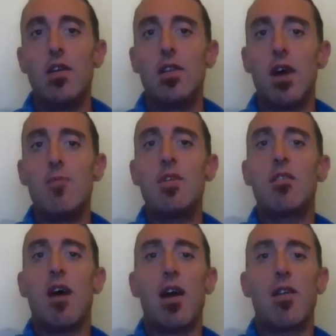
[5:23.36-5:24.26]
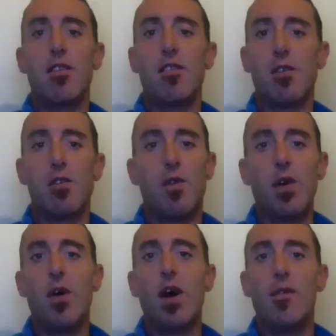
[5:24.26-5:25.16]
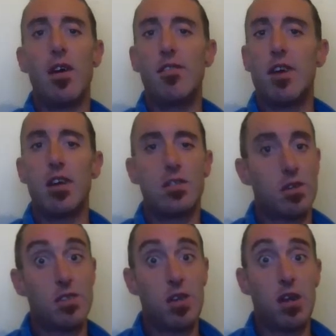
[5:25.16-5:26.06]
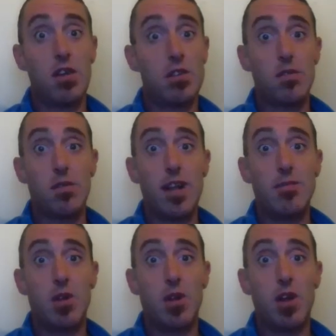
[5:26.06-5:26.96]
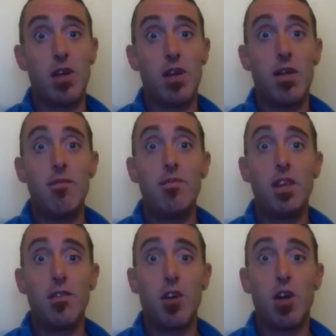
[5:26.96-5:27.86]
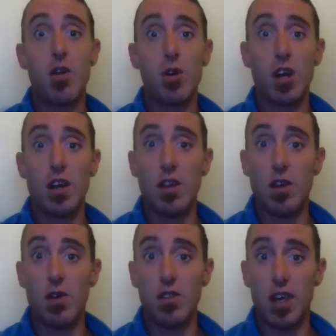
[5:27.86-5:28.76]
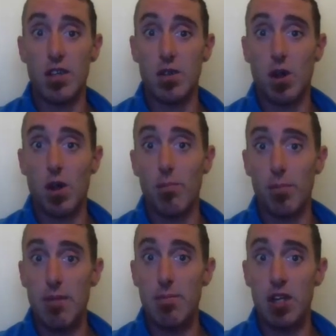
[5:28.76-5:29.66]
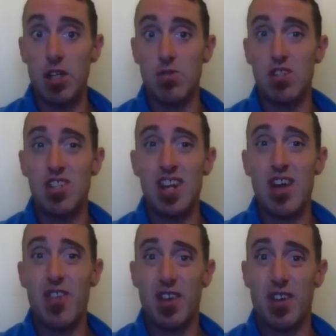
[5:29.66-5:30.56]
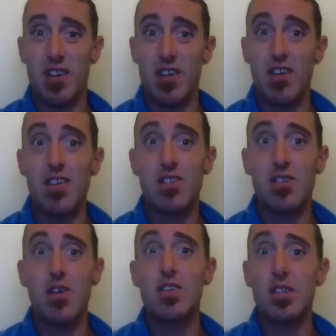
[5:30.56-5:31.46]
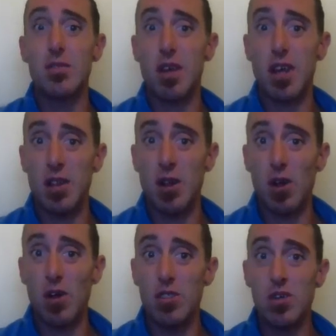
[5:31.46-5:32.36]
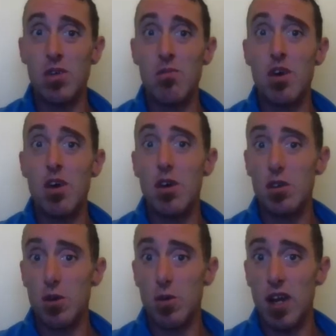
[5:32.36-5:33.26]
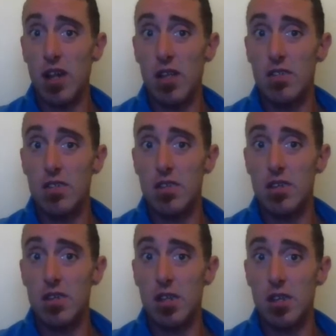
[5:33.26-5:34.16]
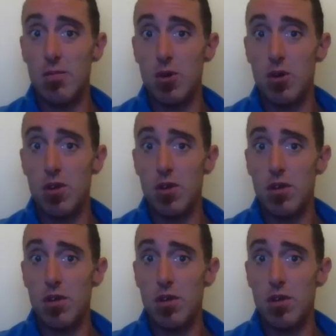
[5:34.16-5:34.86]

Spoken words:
Don't be too hard on yourself. We all have those days. I certainly still have them a lot. You've got to look at it in the context of the big picture. It's nothing. As long as in the long term you're eating less than you burn,